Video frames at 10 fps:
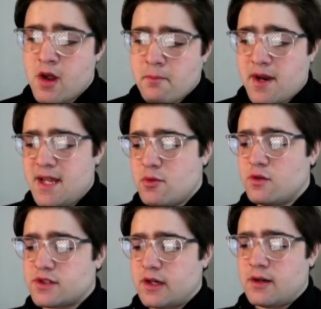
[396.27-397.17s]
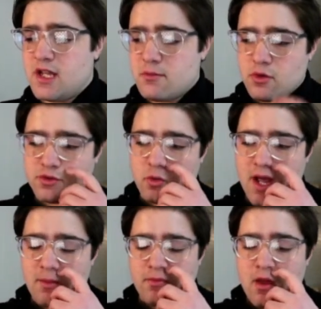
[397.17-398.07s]
But he moves
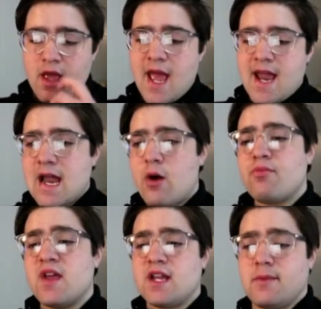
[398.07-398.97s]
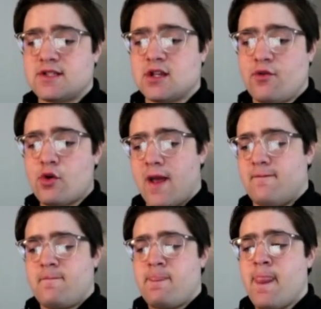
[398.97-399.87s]
away, and now I'm thinking to myself, okay,
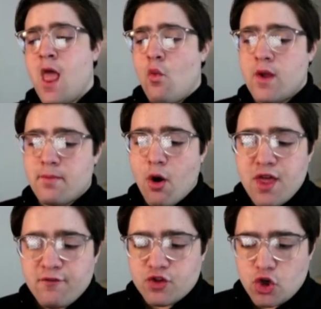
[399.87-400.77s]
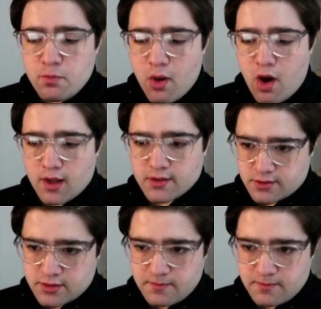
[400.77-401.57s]
we both have two pawns